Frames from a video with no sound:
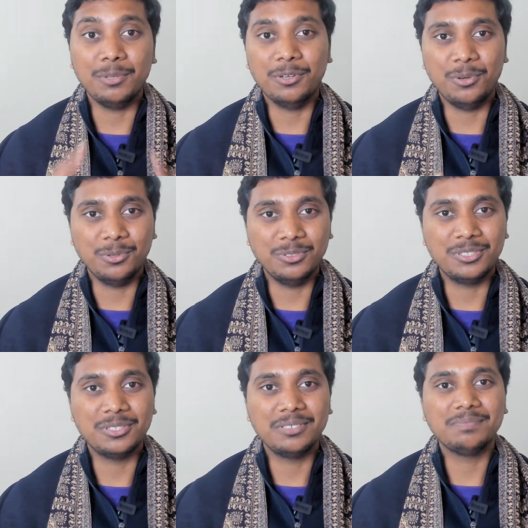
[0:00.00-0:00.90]
your
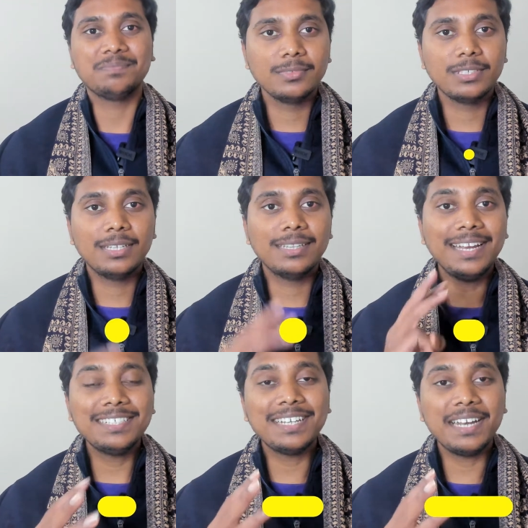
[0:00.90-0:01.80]
nose. The
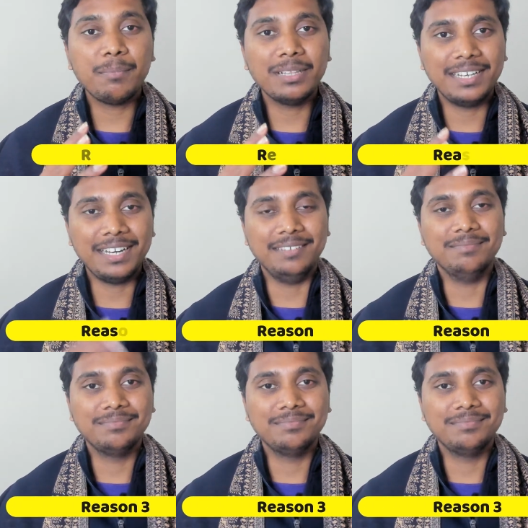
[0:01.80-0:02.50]
reason number 3,